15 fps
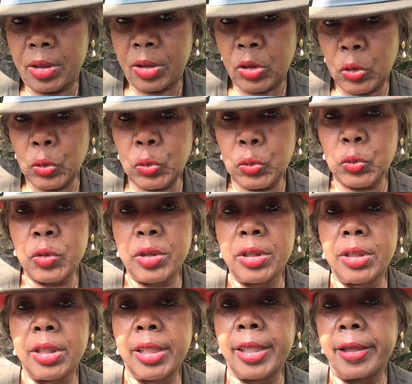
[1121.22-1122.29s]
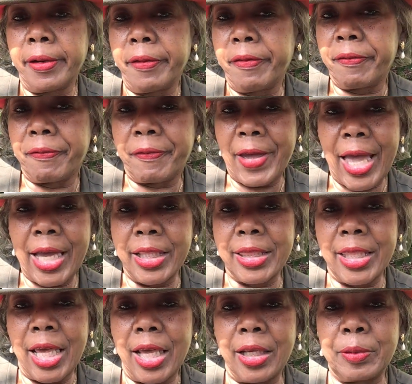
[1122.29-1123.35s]
used the
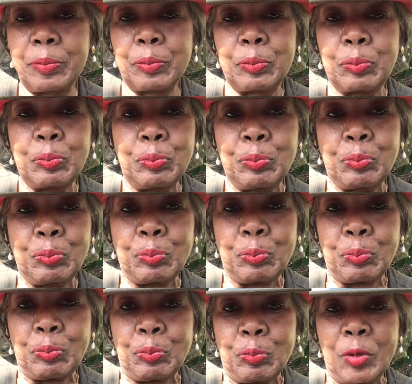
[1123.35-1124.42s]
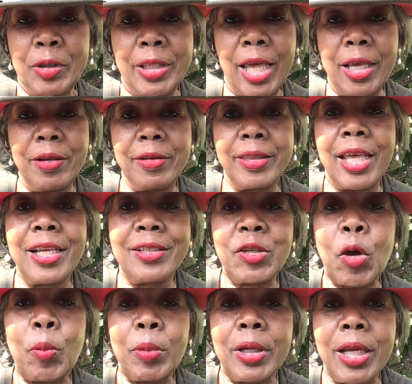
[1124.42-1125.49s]
fact that they
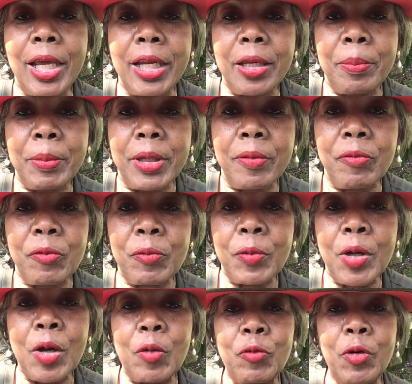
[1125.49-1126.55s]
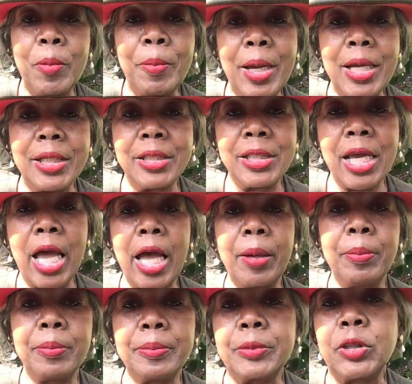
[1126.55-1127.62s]
terminated me from my
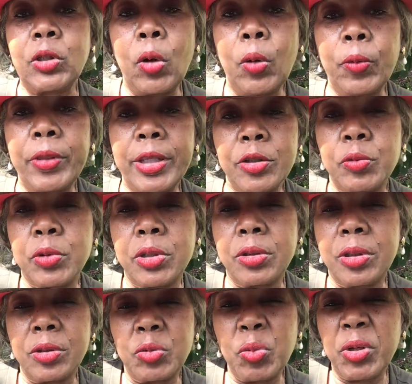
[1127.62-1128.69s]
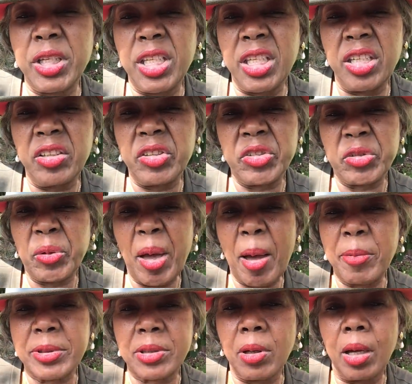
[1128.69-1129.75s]
job. So this was 20 years. So
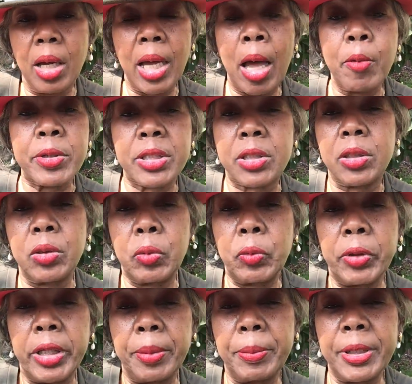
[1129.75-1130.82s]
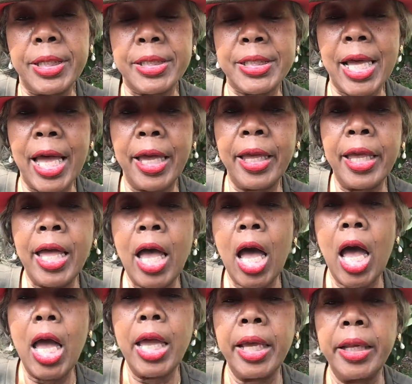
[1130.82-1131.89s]
I was good with it, because I
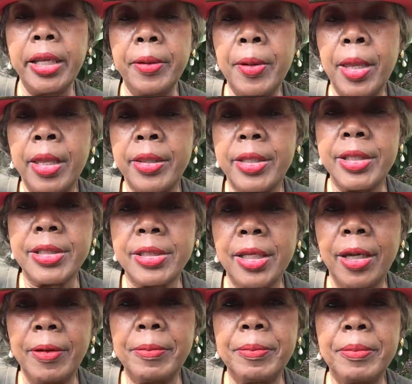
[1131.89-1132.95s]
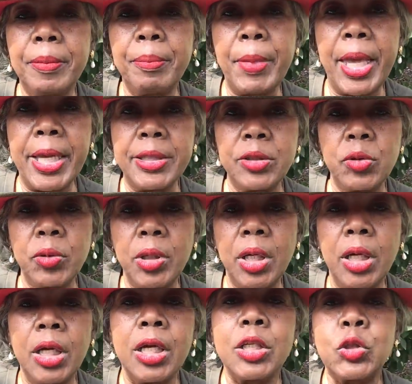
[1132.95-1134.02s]
had this
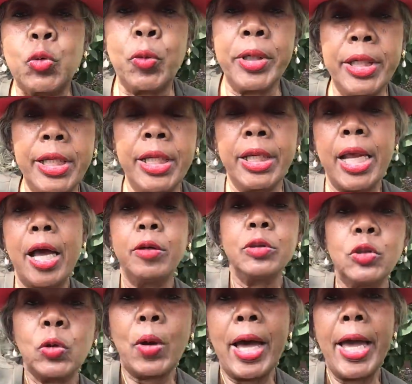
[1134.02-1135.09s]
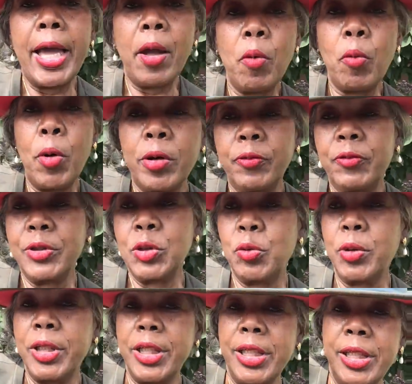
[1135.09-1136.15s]
mantra, 20 and out. So I had worked for
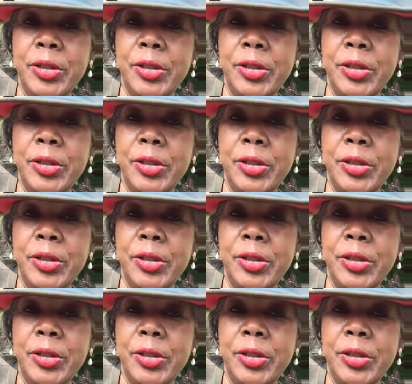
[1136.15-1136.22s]
20